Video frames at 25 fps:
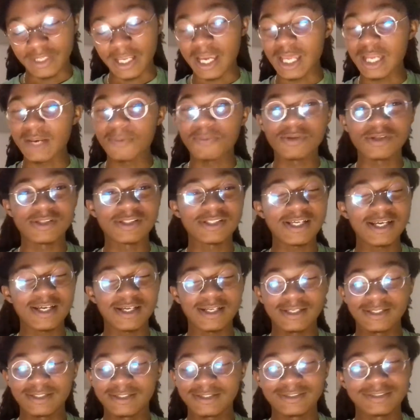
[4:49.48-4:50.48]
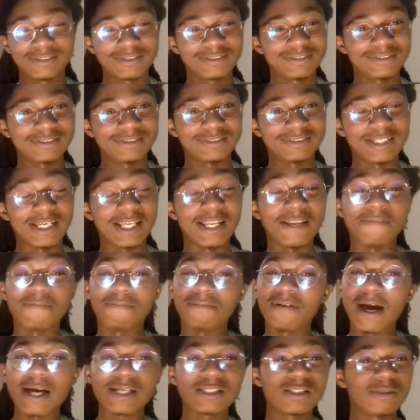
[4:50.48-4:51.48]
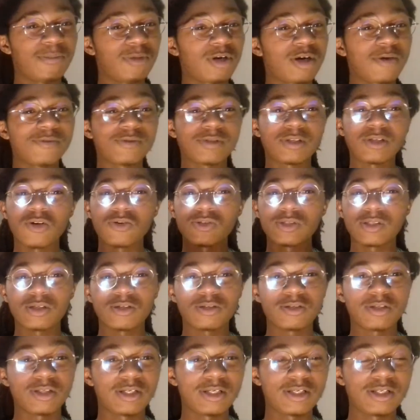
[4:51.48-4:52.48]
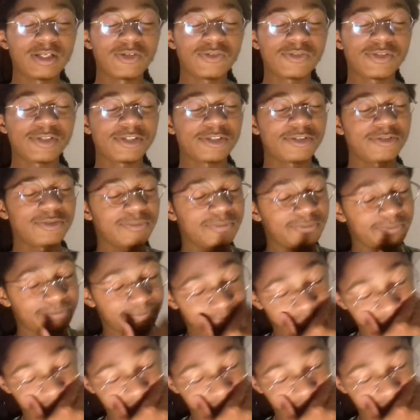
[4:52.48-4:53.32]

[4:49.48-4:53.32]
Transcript: The 80%, and if Fox and Marvel's closing on the deal too,